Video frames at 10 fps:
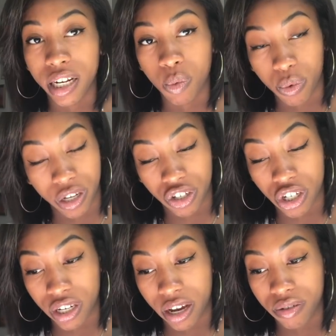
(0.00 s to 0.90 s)
and it won't get
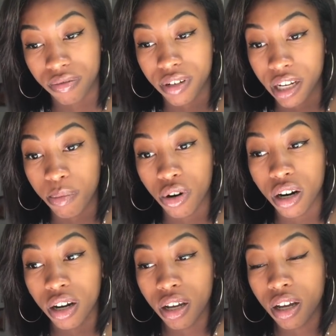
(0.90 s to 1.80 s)
shut down
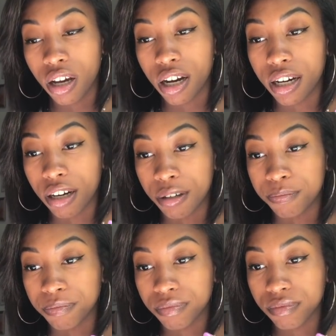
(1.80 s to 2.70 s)
anymore.
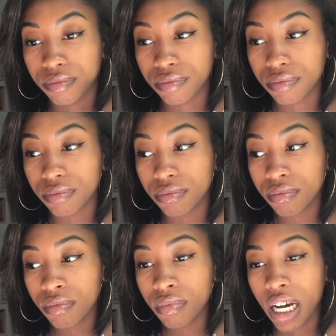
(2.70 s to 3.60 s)
Um,
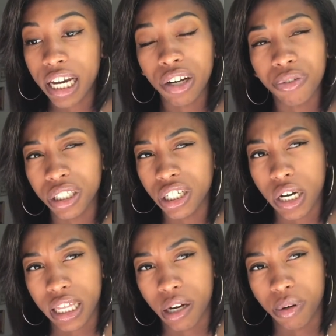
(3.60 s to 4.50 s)
I don't really
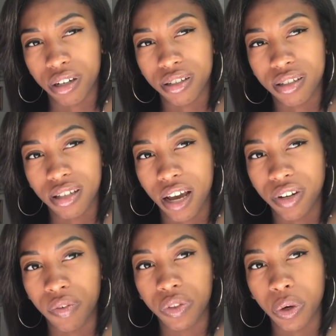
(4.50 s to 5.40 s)
know how that works. I've
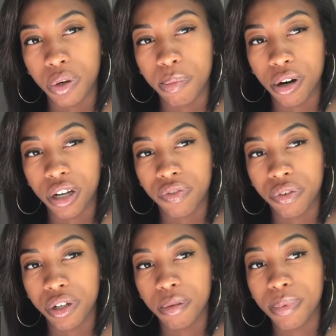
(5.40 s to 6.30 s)
never thrown a party
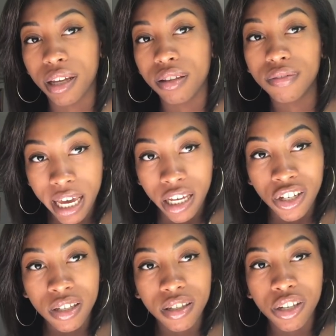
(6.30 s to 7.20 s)
for real, but yeah,
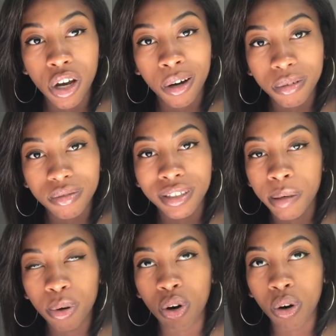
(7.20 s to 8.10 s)
just, you know,
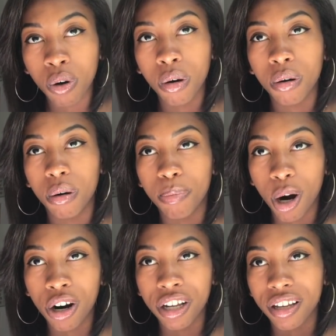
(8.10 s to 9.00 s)
typical
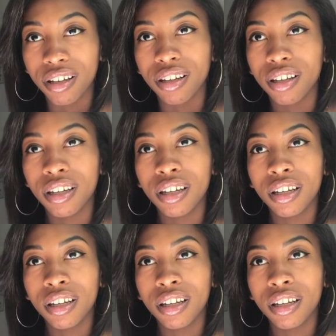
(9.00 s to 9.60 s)
party